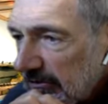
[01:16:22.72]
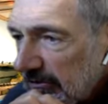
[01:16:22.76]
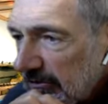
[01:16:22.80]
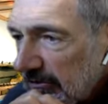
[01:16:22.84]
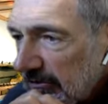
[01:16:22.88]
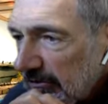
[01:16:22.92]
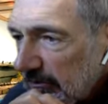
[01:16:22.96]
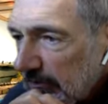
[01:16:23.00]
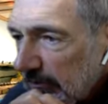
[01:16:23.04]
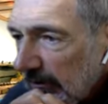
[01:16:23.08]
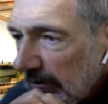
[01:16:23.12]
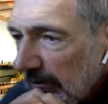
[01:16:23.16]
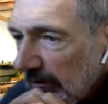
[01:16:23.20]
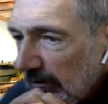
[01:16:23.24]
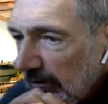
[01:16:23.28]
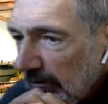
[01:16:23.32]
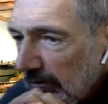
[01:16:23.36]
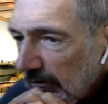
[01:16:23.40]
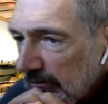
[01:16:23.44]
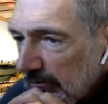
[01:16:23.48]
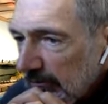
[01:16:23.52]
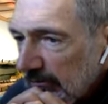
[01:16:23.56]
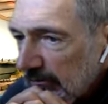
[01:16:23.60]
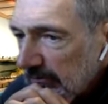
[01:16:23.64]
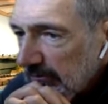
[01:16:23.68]
just one of
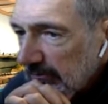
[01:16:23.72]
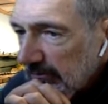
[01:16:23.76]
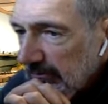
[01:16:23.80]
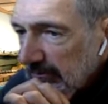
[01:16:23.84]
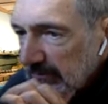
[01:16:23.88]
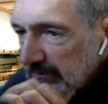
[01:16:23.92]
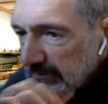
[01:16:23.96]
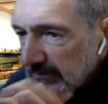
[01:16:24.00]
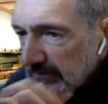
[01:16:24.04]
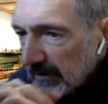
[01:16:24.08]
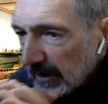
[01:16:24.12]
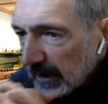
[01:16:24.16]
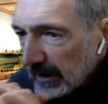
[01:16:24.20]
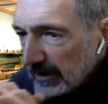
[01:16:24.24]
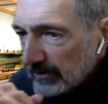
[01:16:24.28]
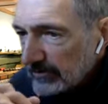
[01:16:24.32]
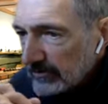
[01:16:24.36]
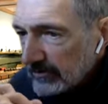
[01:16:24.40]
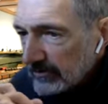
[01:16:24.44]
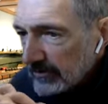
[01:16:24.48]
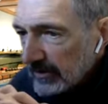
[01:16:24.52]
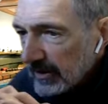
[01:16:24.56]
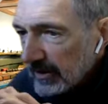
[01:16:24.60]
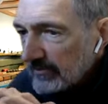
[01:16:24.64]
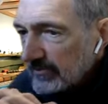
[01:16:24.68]
those
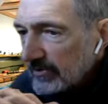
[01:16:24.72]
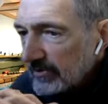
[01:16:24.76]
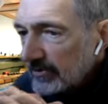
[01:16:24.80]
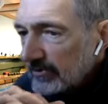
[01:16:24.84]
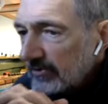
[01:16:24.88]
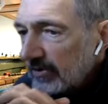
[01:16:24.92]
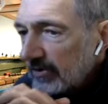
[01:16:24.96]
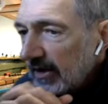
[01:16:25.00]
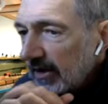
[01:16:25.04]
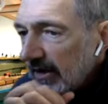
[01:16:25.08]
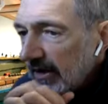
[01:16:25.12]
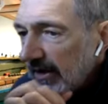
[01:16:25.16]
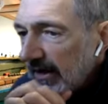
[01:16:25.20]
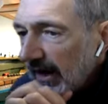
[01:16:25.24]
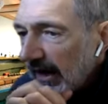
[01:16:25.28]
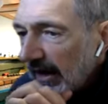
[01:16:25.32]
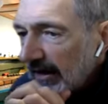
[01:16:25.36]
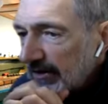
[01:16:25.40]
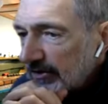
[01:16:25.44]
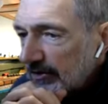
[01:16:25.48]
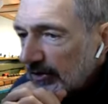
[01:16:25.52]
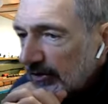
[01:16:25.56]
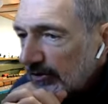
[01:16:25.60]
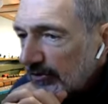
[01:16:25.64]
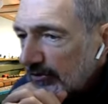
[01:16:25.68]
extra levels. I
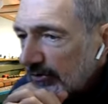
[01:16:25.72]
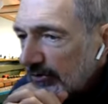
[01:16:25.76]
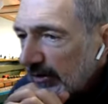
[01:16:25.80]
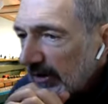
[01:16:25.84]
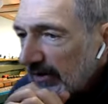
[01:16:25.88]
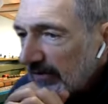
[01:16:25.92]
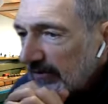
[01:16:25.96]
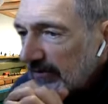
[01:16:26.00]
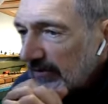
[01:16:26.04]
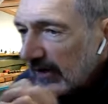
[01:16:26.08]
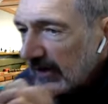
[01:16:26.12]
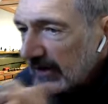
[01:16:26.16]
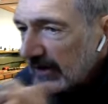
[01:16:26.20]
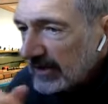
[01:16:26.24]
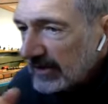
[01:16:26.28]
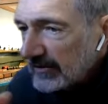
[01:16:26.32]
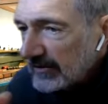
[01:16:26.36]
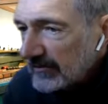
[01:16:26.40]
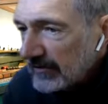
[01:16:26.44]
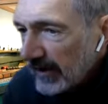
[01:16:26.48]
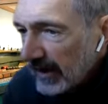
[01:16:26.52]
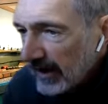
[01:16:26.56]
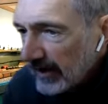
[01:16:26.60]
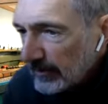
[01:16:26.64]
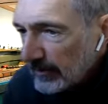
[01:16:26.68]
told you I finally
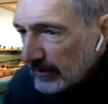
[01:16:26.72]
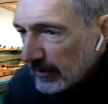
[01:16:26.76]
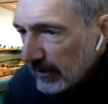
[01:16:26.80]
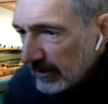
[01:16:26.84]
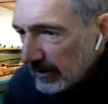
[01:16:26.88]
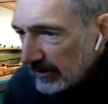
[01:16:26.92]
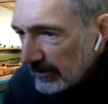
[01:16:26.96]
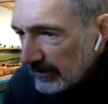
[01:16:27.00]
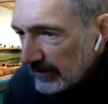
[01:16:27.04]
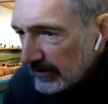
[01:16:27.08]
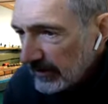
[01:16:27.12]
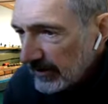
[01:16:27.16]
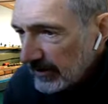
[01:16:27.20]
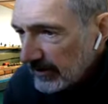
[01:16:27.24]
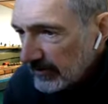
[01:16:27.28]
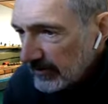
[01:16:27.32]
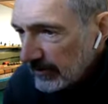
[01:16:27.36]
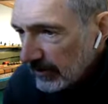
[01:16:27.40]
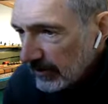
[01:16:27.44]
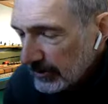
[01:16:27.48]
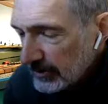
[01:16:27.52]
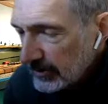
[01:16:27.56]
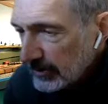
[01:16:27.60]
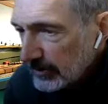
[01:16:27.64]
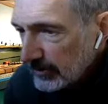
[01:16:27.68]
found one of these,
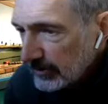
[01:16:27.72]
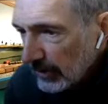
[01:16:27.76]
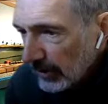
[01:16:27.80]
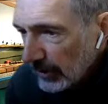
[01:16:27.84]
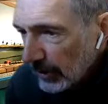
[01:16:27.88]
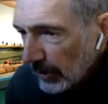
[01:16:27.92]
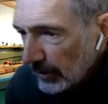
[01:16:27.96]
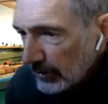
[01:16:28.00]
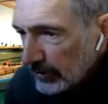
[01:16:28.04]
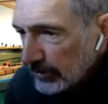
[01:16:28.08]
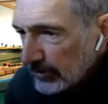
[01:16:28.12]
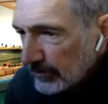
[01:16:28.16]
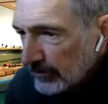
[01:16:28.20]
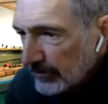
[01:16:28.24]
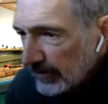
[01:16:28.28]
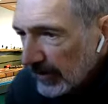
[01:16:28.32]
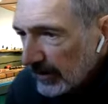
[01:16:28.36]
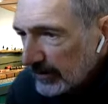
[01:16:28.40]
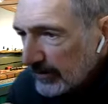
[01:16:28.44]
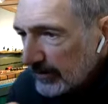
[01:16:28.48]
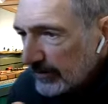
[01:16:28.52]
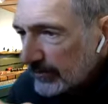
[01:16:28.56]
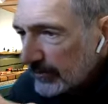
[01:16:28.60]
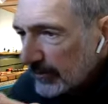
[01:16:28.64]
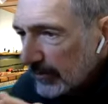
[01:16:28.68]
or you
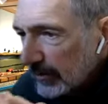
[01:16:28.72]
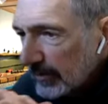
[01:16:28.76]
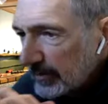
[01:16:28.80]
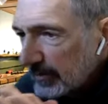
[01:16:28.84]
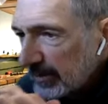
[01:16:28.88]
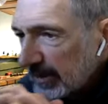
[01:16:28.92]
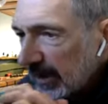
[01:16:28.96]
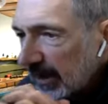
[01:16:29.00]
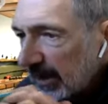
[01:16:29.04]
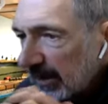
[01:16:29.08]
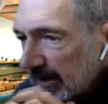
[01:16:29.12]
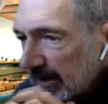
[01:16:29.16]
found it for me, I